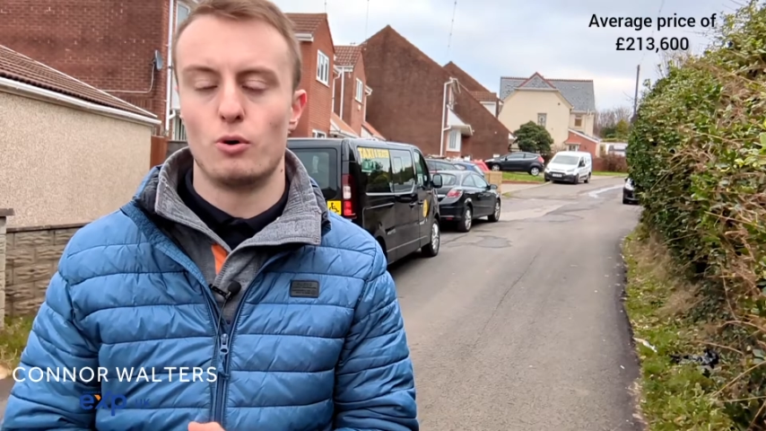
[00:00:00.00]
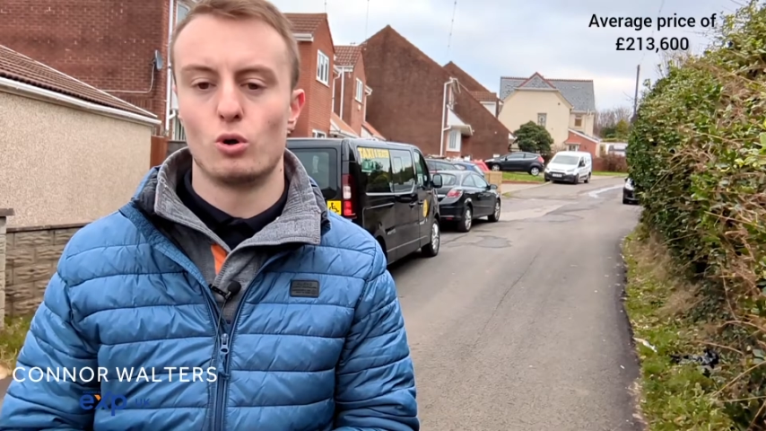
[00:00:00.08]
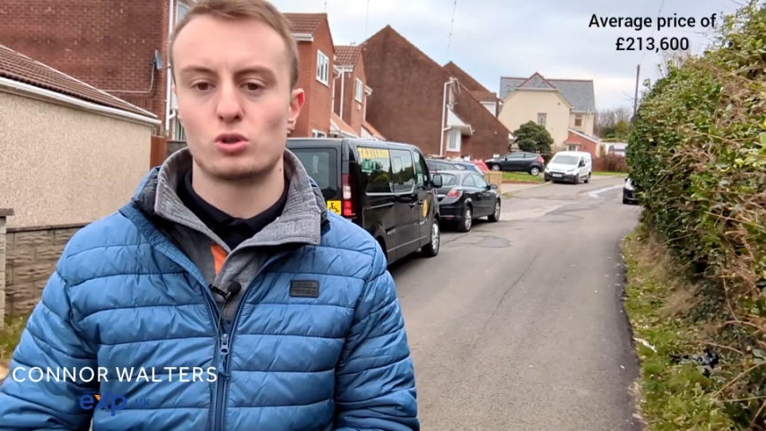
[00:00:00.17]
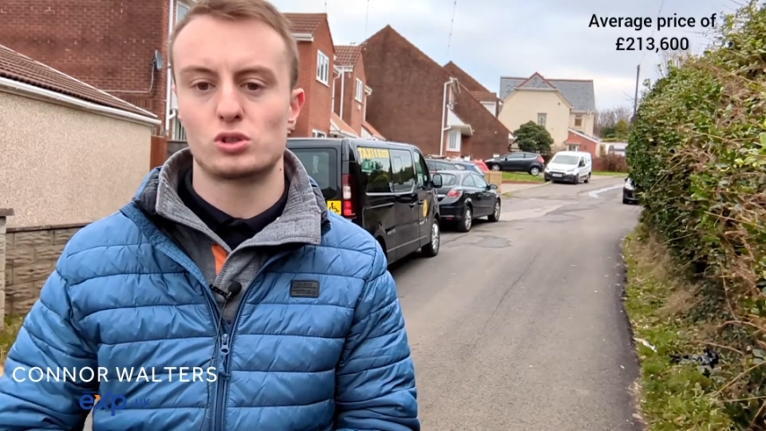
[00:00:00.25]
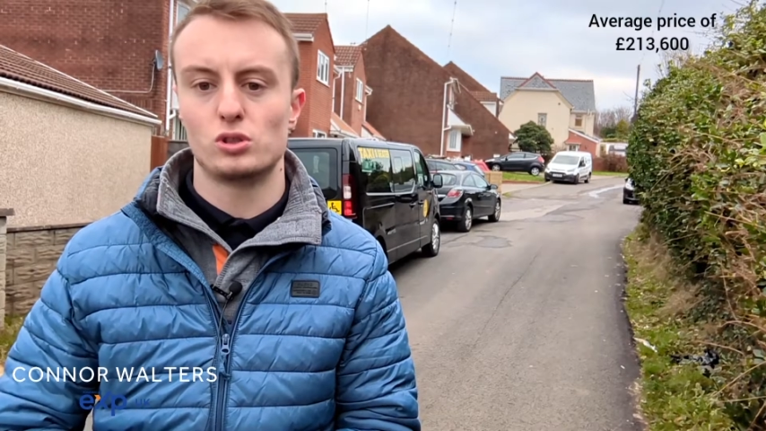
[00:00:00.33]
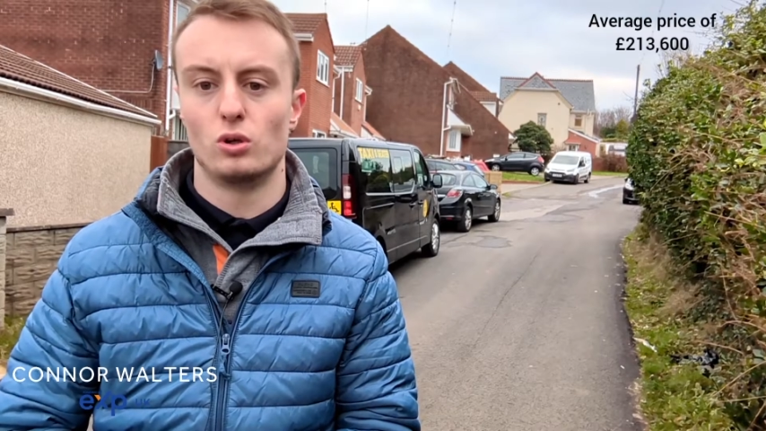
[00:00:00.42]

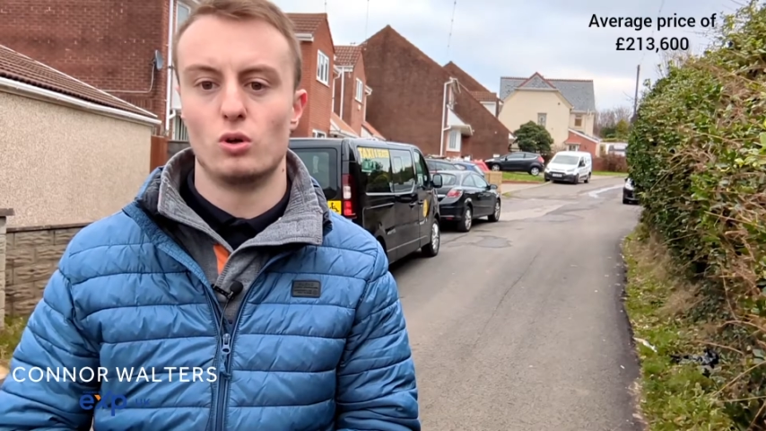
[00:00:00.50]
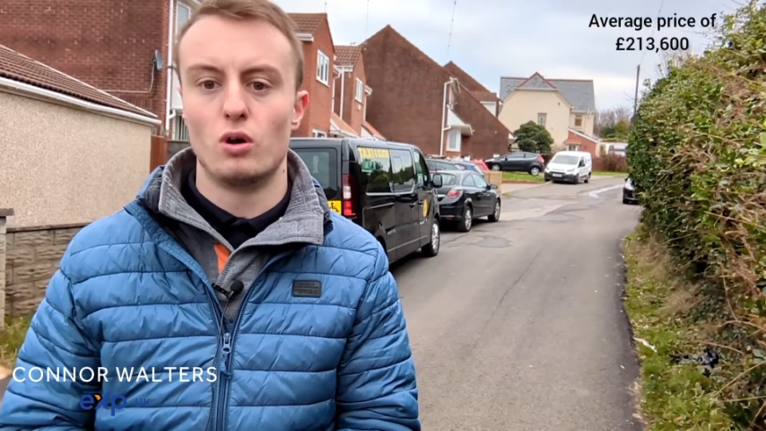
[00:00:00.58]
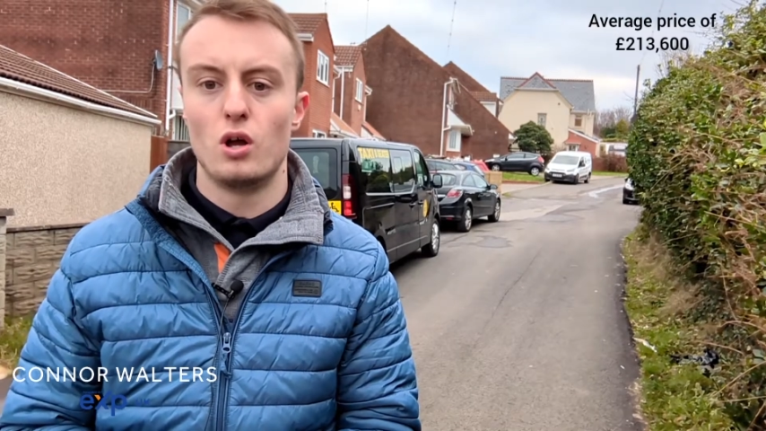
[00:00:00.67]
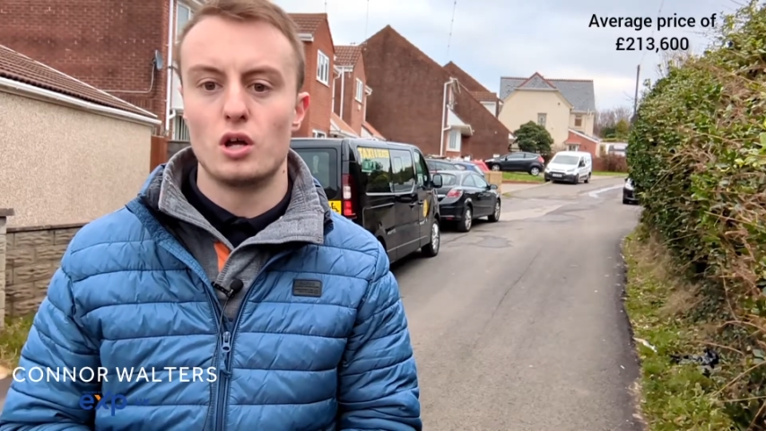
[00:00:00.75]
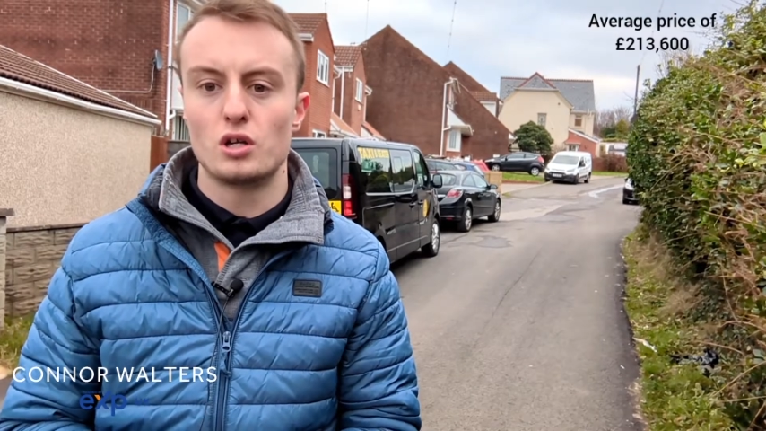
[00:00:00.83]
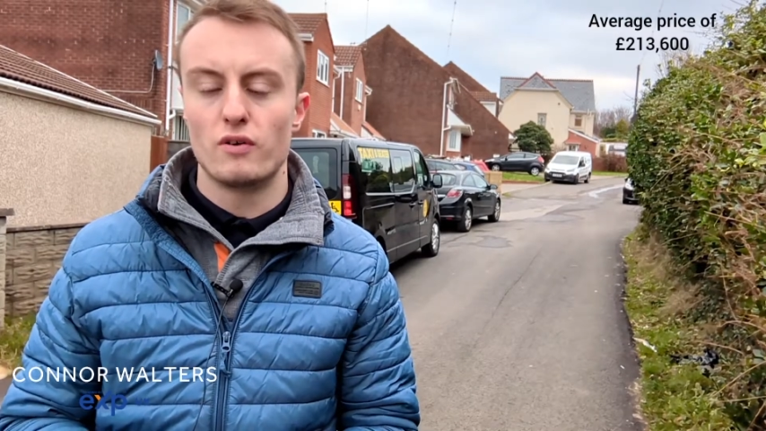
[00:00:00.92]
also
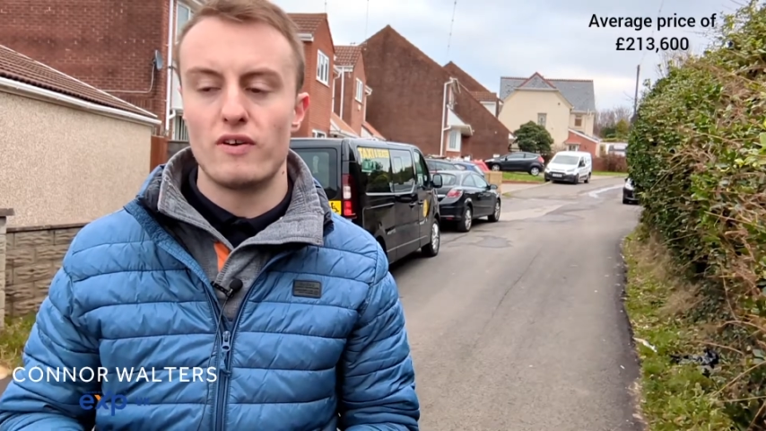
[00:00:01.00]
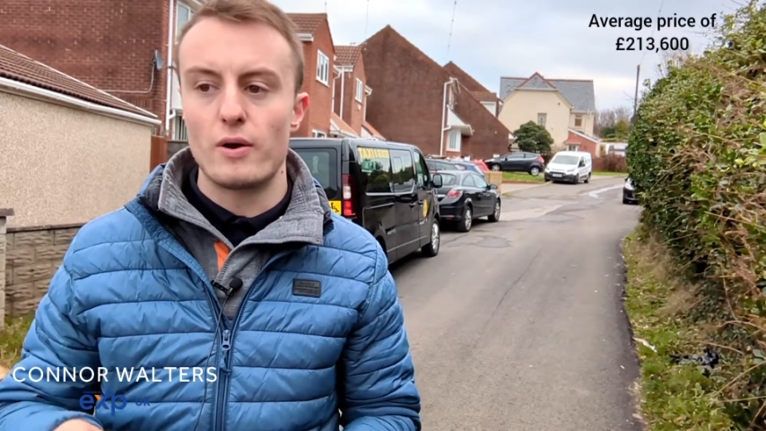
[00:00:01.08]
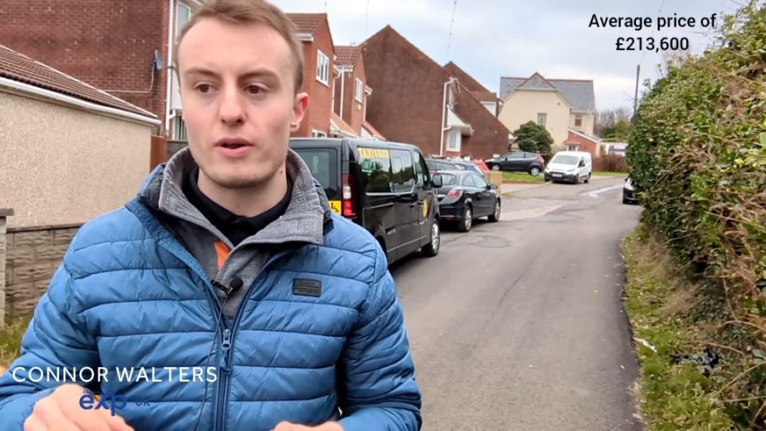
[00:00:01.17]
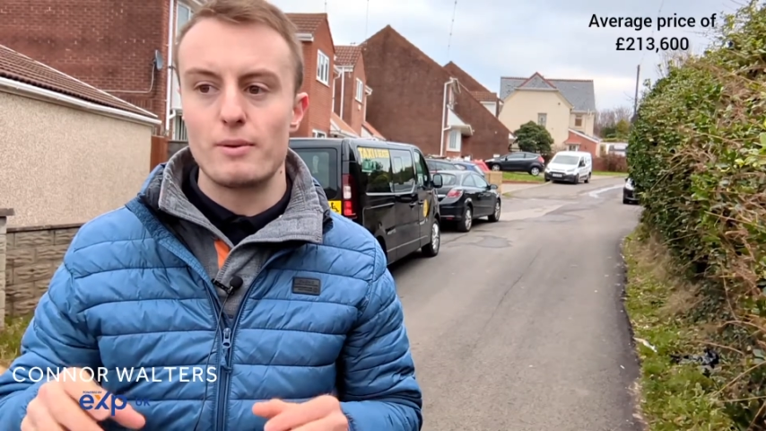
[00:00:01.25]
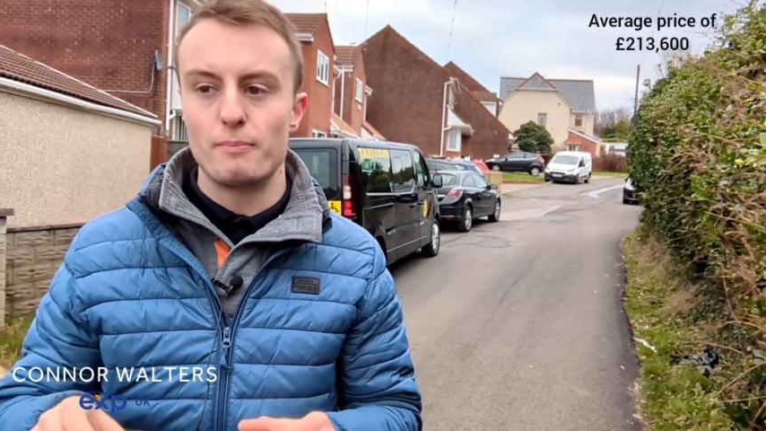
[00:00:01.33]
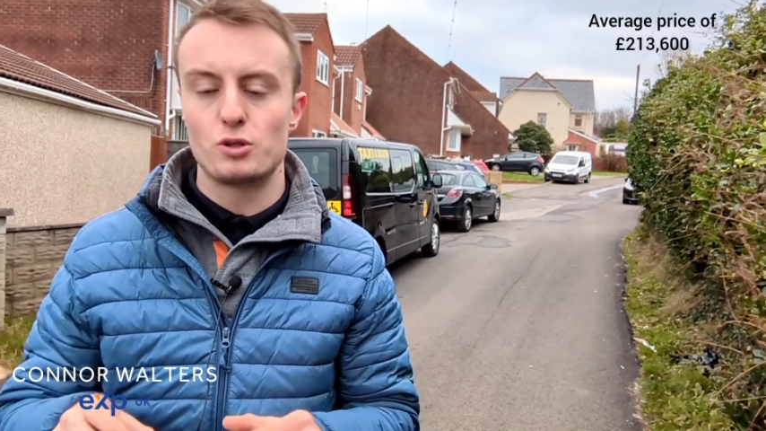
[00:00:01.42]
you're
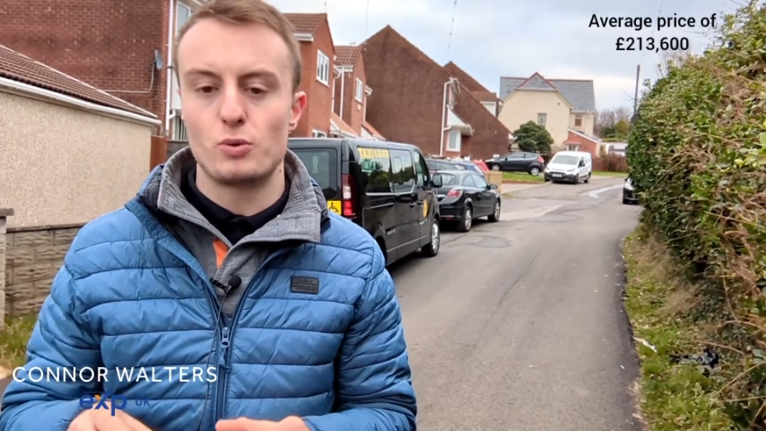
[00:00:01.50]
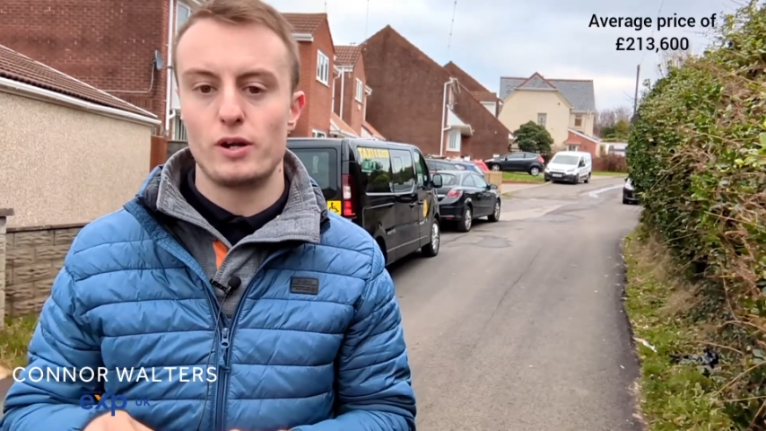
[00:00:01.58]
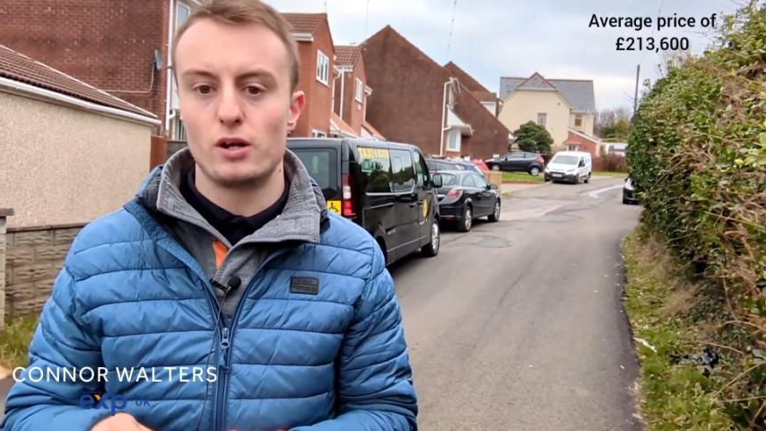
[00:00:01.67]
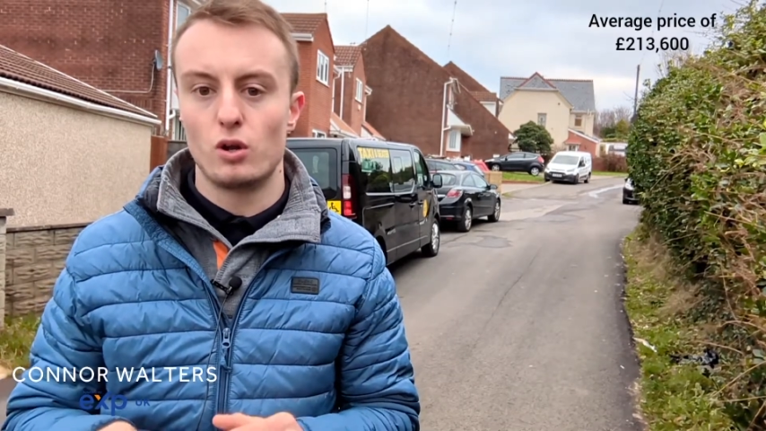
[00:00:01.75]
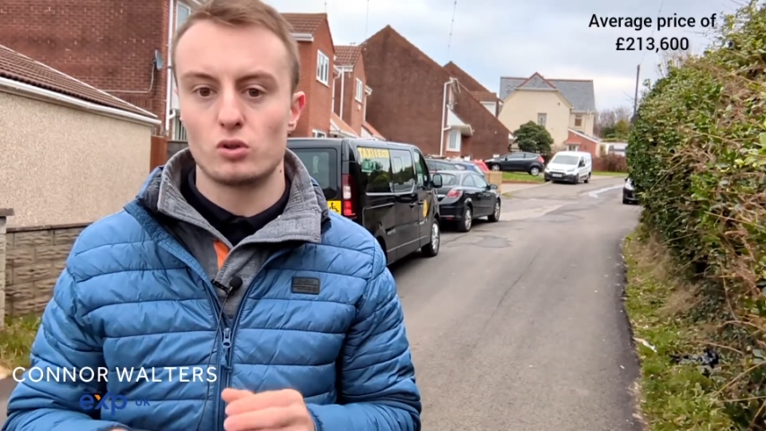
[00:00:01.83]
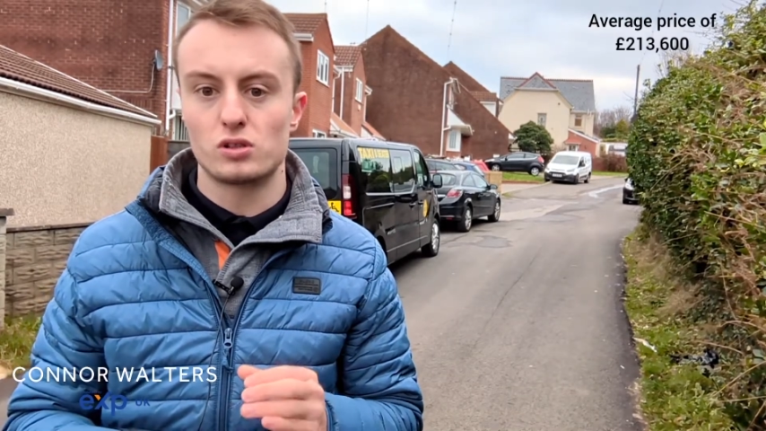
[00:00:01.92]
very in
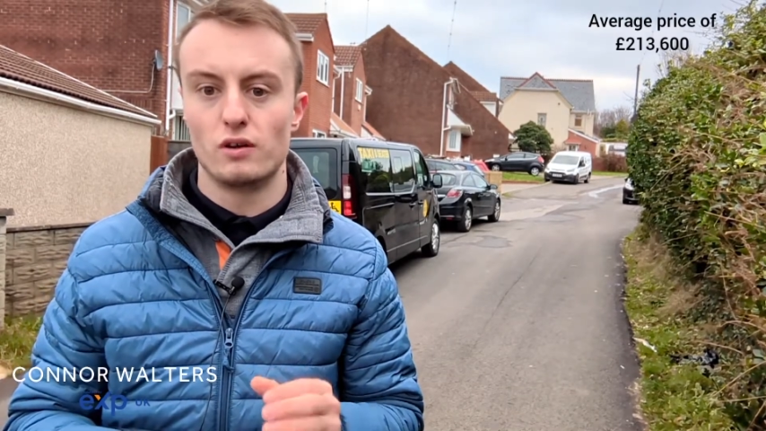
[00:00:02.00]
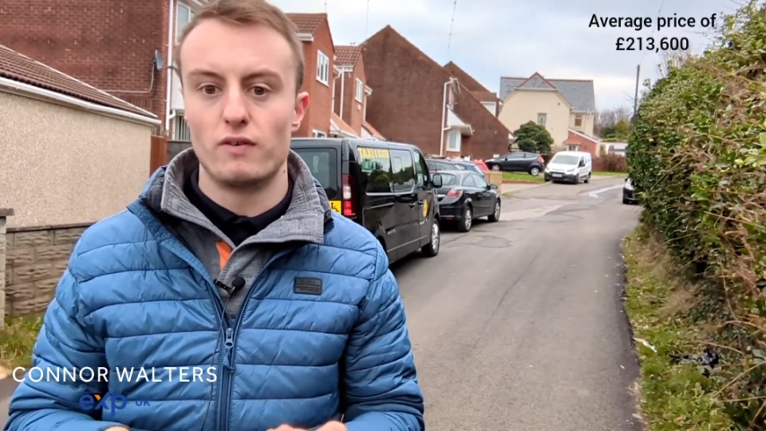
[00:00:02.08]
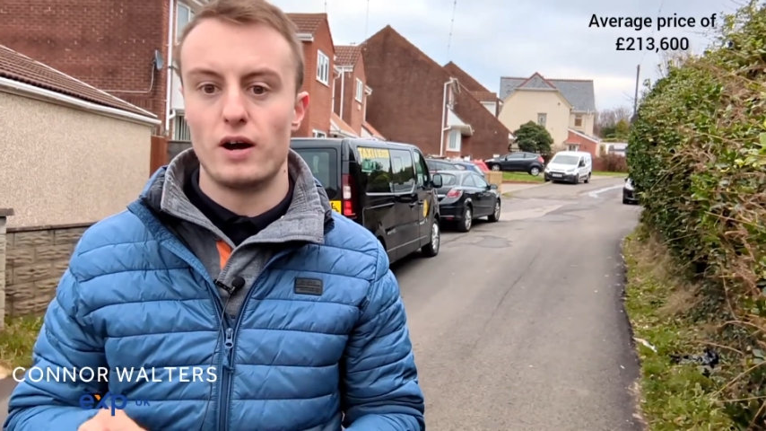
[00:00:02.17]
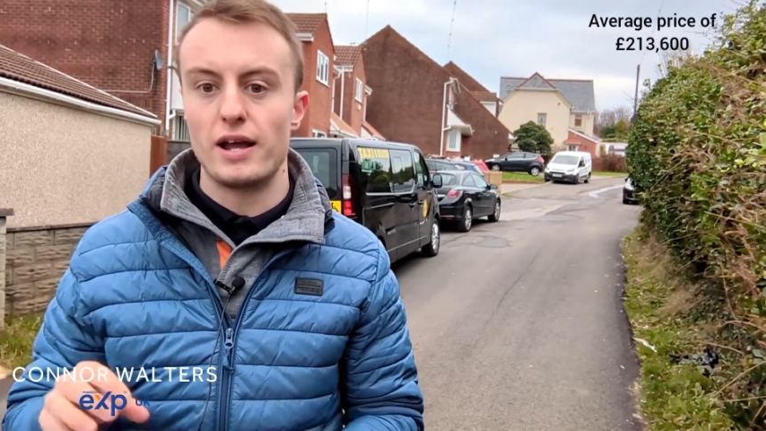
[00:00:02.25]
between lots of